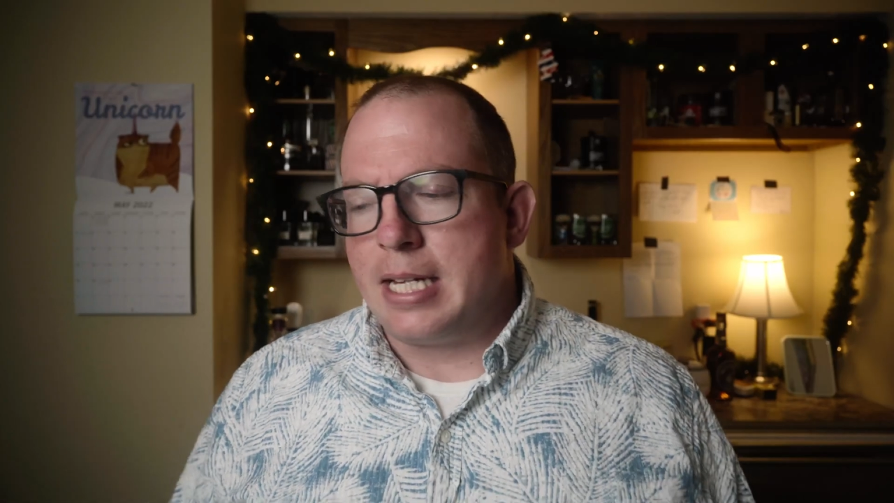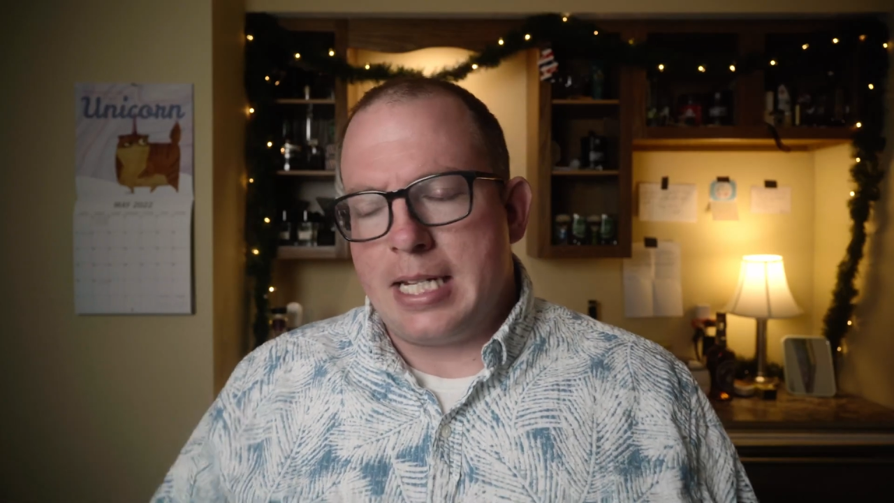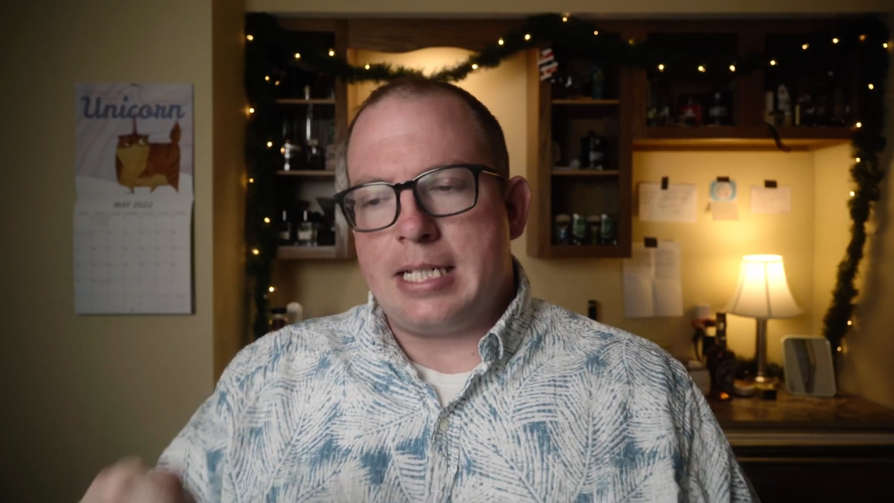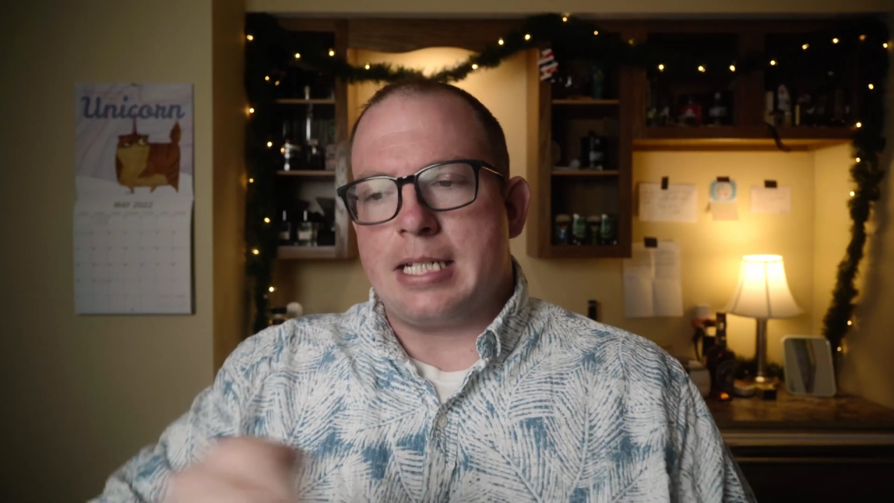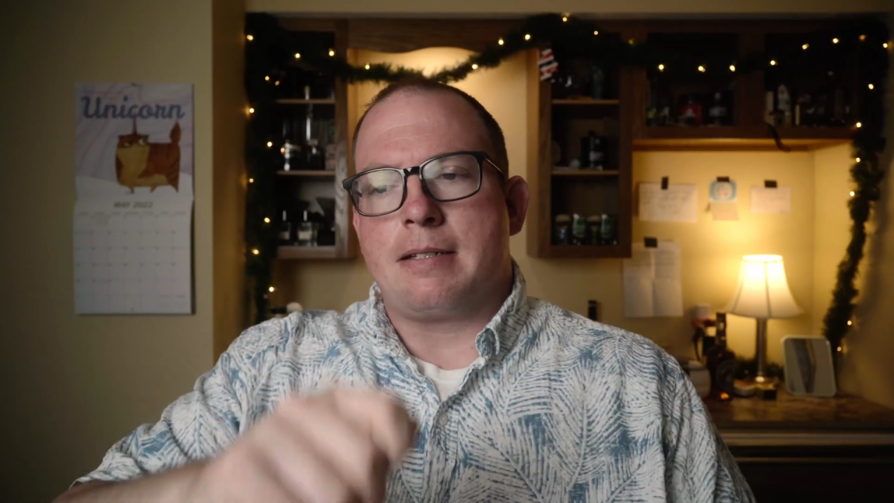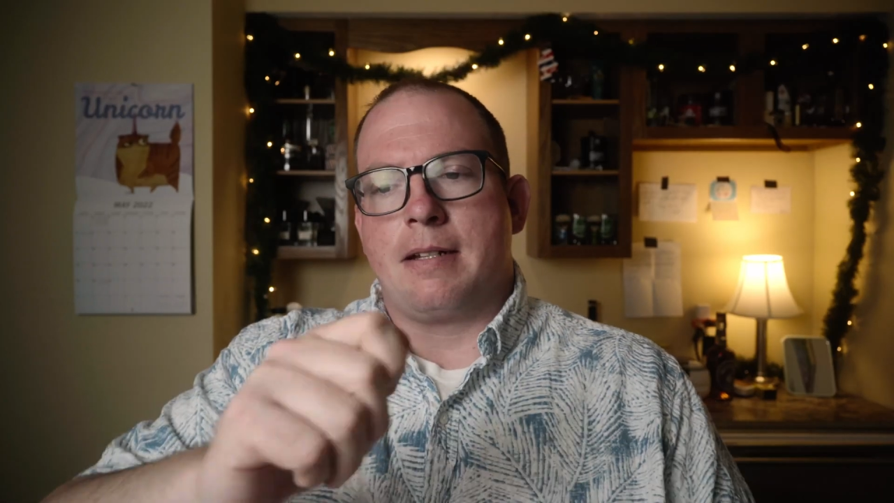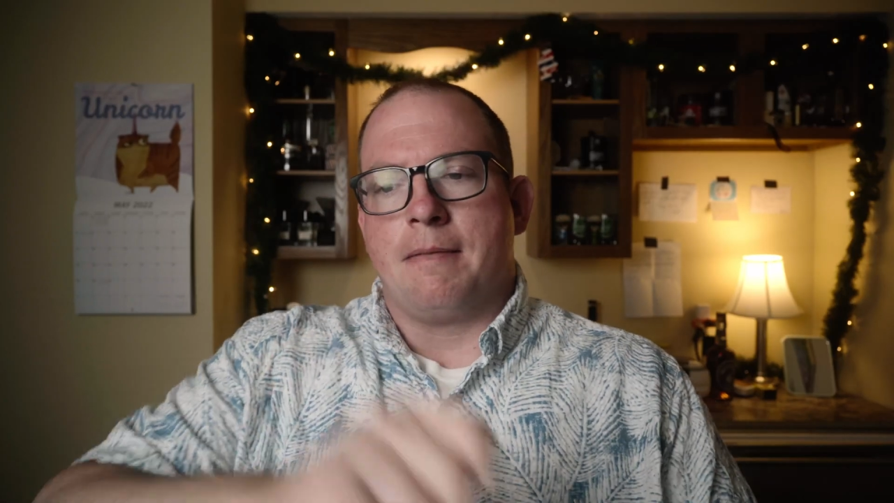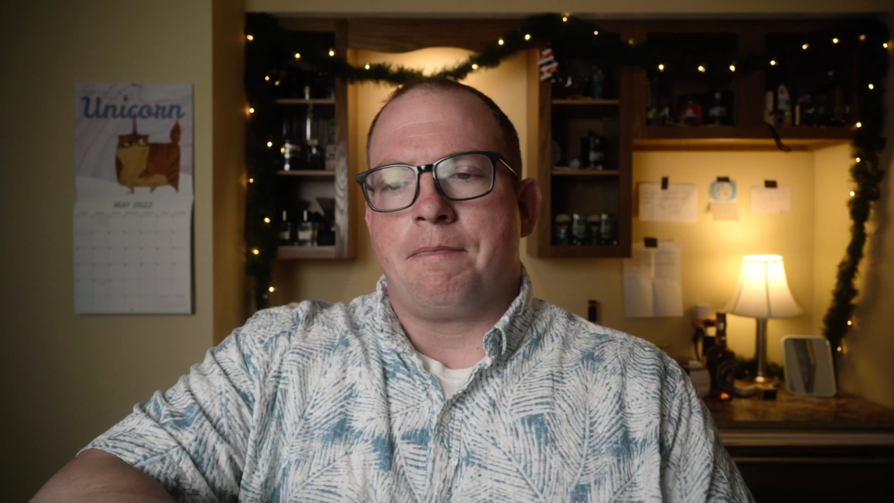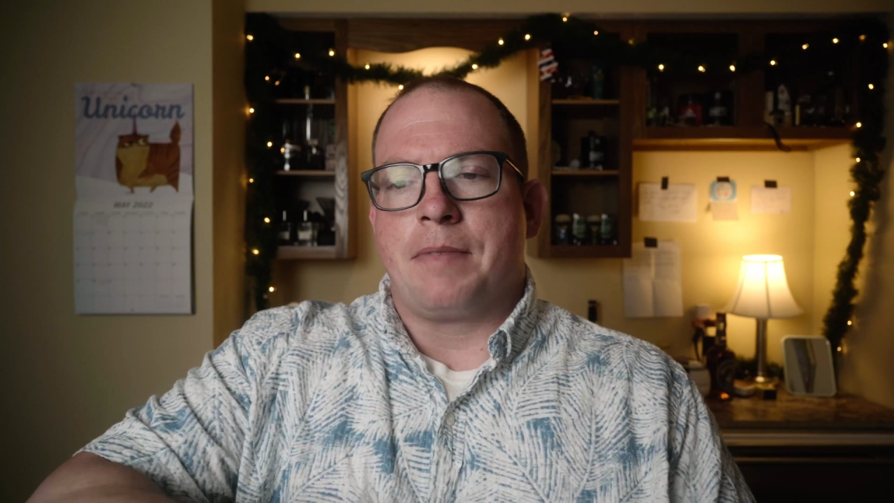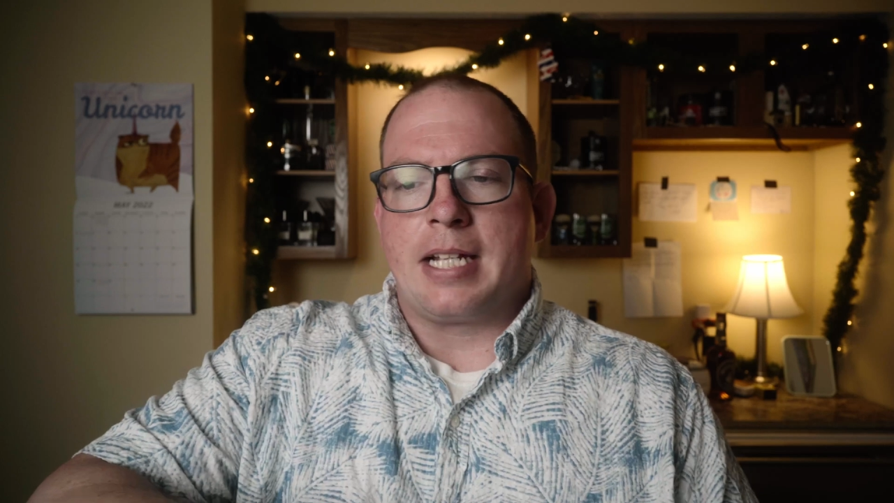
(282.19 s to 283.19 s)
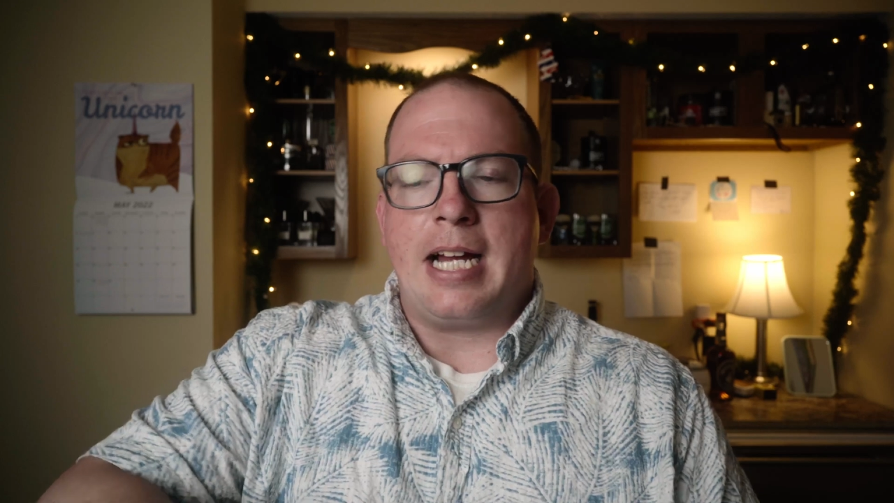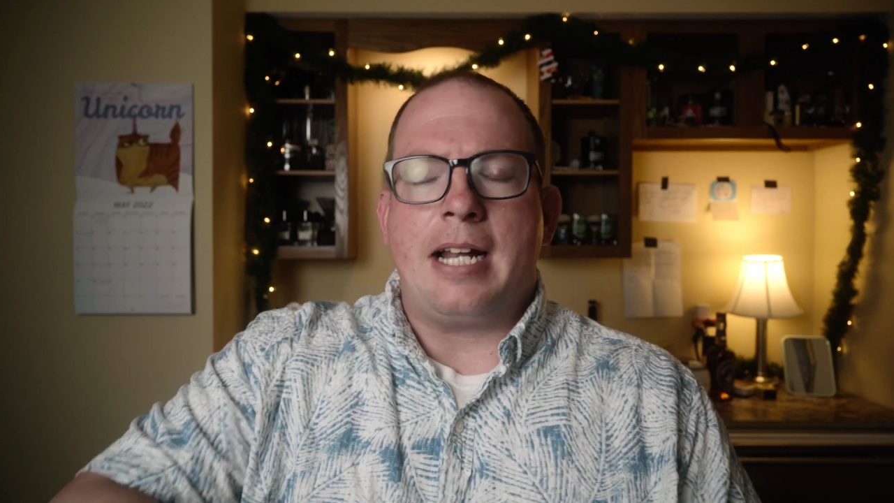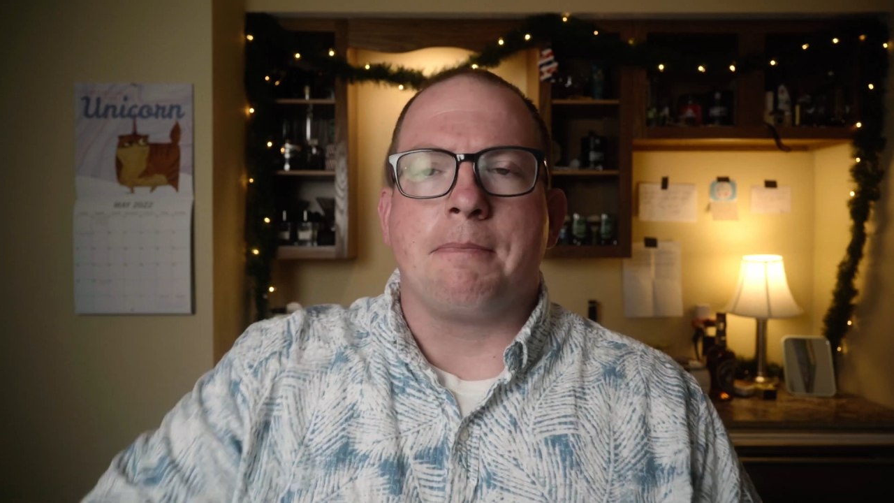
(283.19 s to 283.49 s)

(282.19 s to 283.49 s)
You just kind